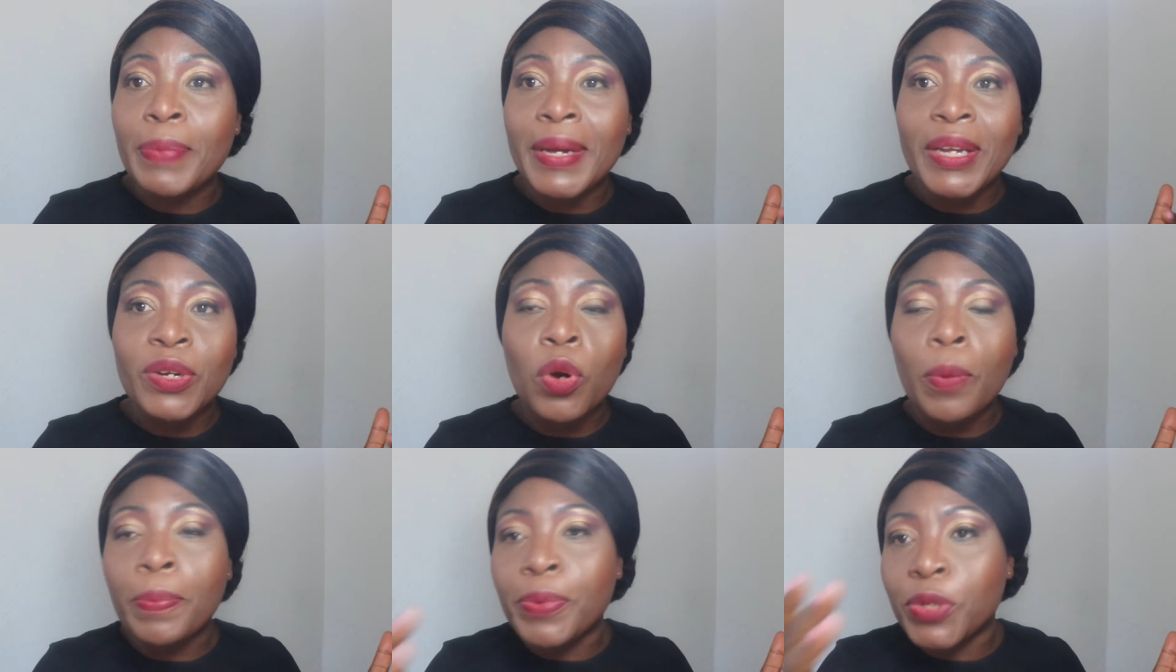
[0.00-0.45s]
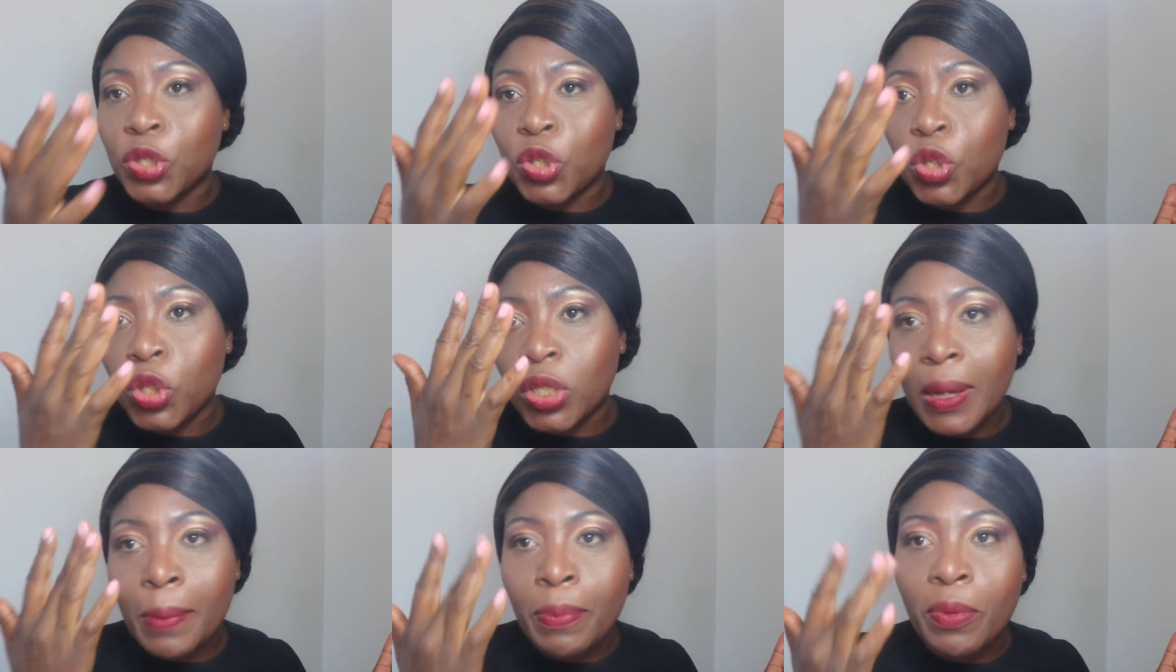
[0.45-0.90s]
may not be
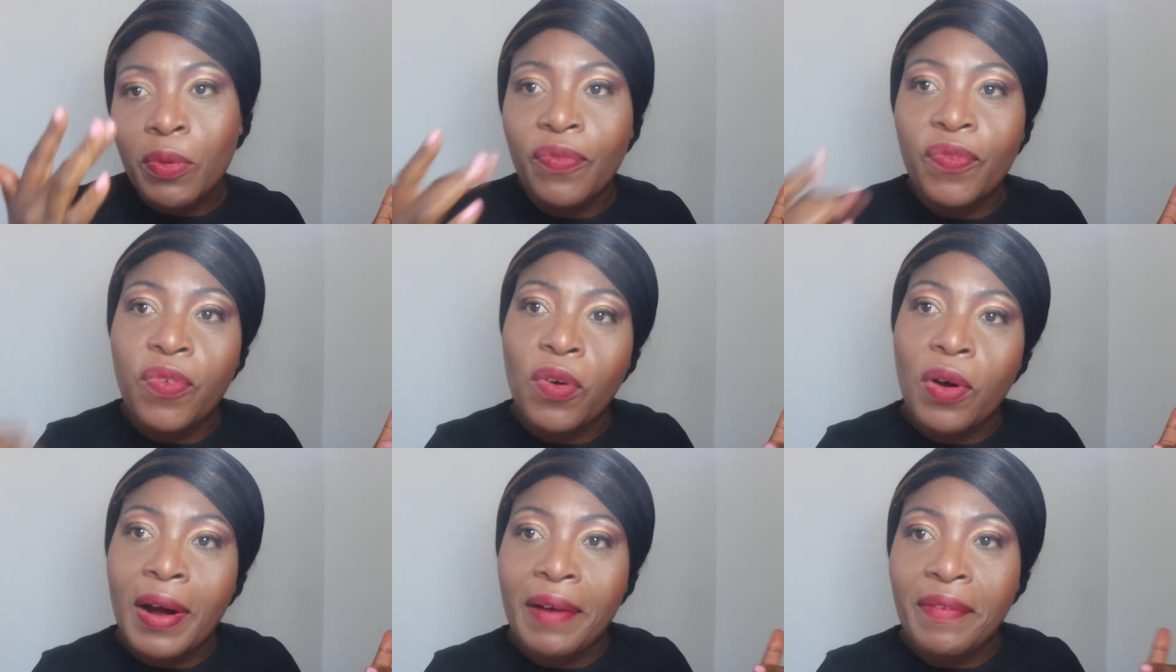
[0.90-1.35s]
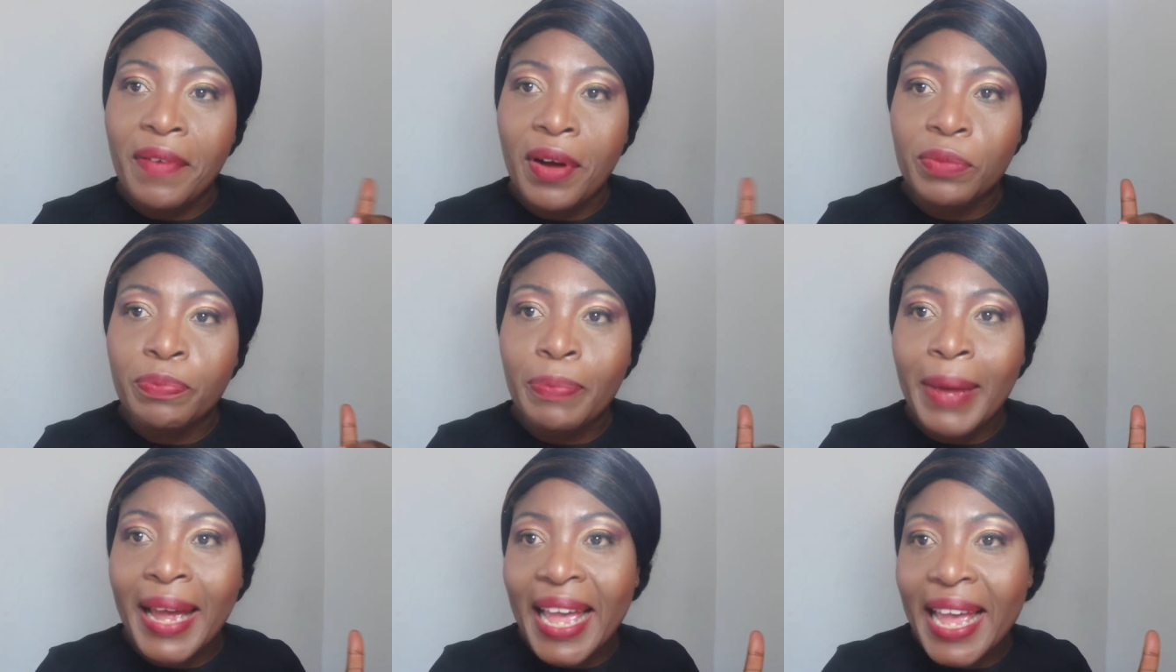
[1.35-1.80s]
suitable for
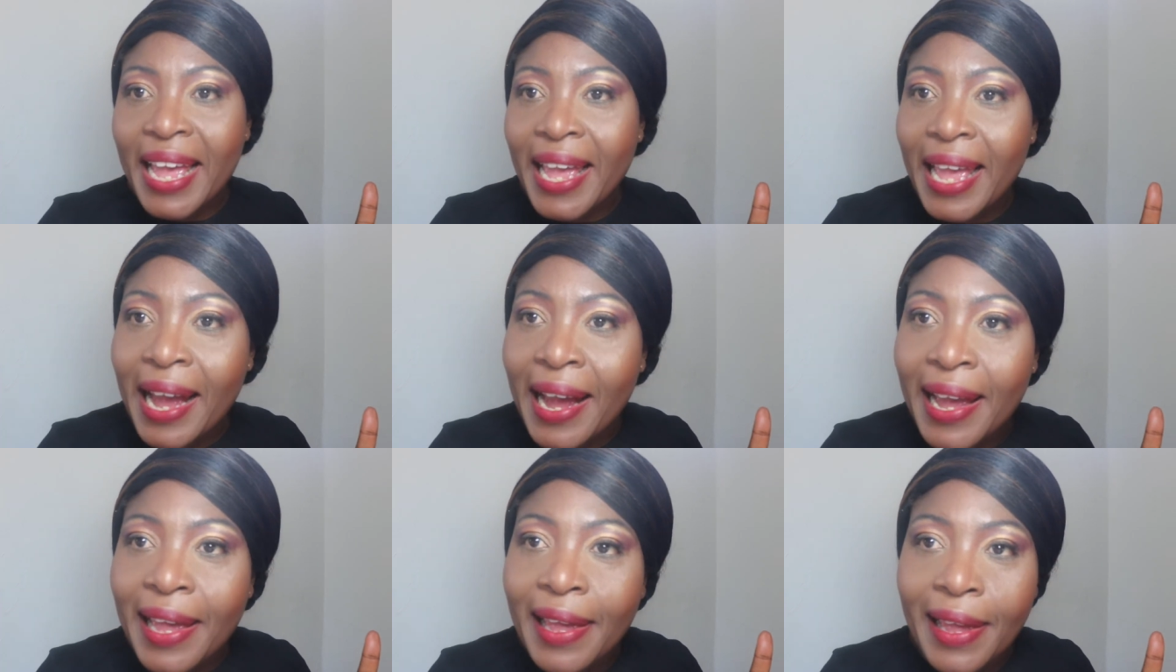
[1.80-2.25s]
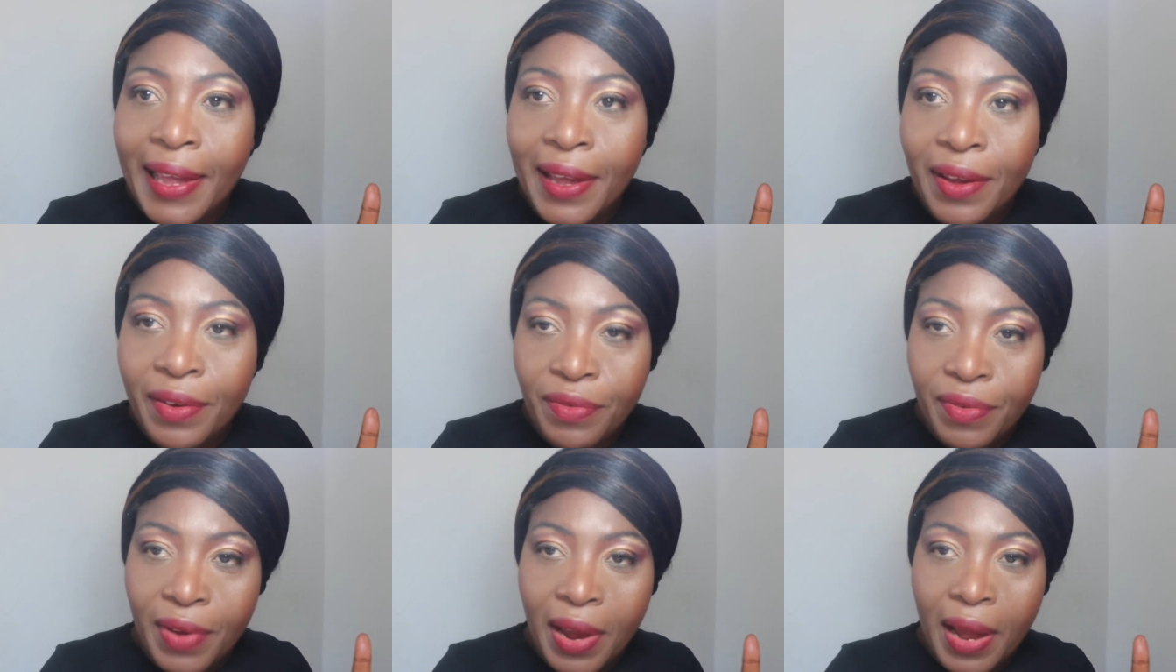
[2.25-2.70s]
around my eye
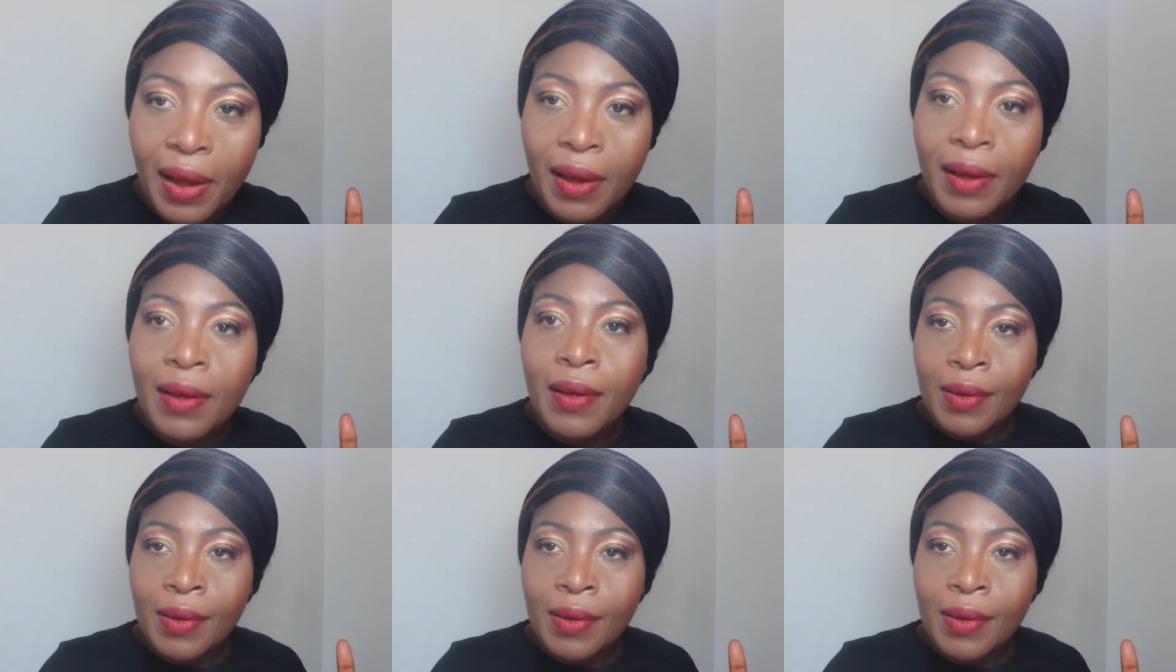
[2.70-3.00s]
area